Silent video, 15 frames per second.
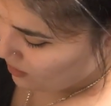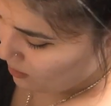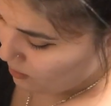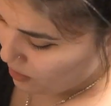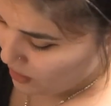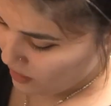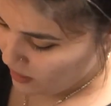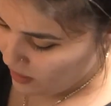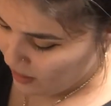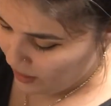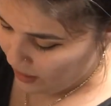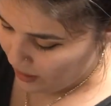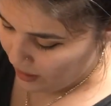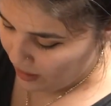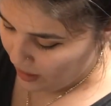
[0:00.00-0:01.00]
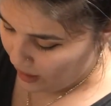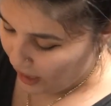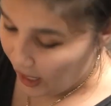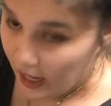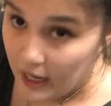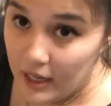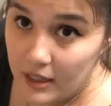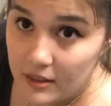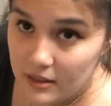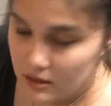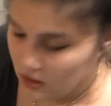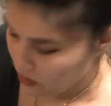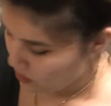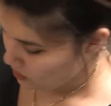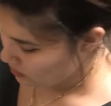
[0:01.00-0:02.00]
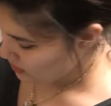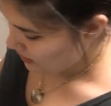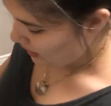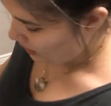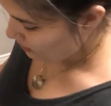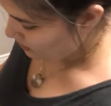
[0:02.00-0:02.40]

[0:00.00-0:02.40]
put the ice. So now